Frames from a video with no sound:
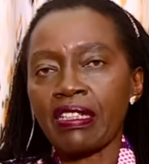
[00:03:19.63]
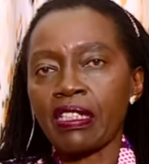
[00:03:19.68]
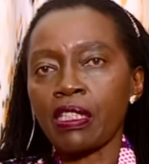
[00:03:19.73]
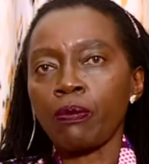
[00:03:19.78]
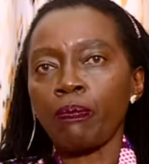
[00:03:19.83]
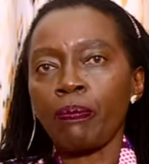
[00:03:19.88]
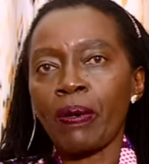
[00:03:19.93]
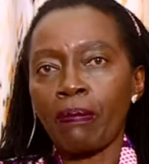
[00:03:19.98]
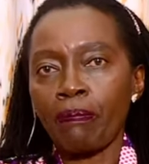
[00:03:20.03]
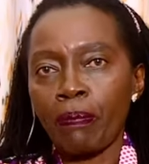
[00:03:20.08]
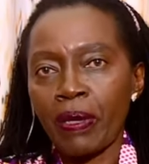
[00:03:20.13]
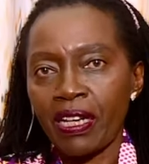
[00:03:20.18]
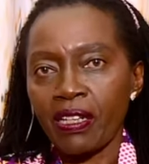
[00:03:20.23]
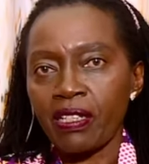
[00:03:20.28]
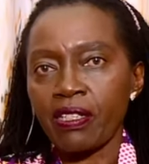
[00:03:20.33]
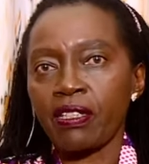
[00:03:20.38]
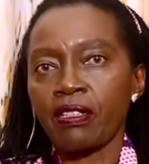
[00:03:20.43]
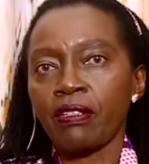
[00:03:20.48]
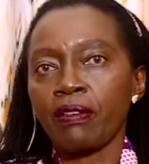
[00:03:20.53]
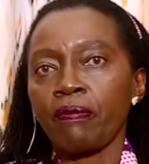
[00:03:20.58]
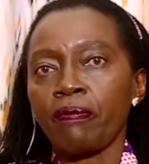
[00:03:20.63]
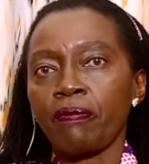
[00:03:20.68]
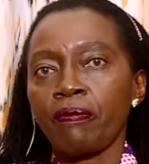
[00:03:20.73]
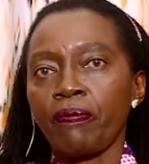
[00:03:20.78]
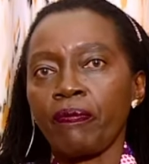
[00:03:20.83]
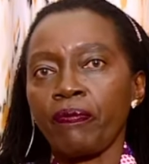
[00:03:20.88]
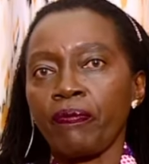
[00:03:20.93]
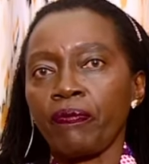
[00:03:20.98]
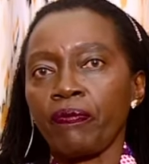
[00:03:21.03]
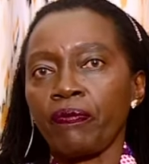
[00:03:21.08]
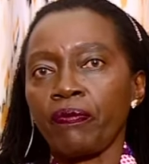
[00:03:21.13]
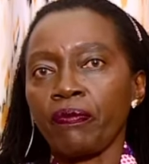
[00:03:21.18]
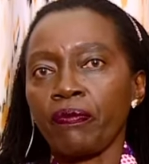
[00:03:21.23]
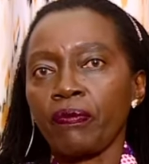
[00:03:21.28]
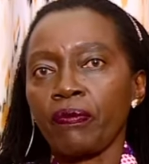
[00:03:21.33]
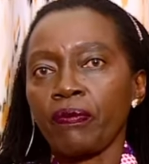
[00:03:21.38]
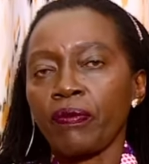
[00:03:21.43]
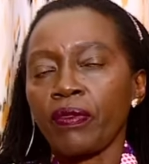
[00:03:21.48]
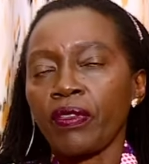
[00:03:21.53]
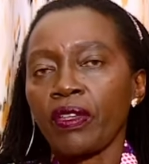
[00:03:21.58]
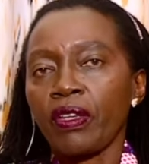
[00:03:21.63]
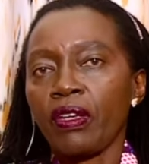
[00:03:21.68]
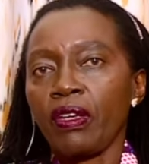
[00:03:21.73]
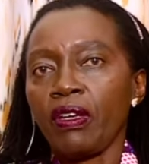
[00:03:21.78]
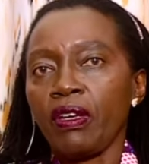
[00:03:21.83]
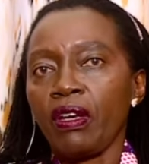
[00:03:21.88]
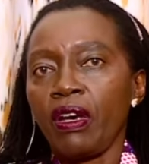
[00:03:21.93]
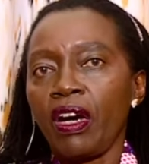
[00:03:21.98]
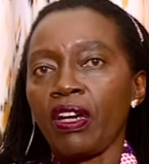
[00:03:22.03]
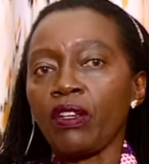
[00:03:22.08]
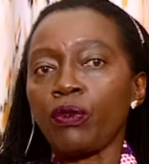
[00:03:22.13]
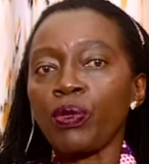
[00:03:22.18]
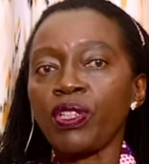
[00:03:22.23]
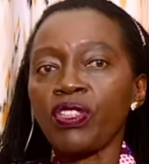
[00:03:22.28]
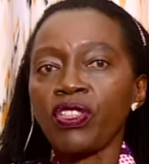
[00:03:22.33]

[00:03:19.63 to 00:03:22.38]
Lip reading: its purpose. And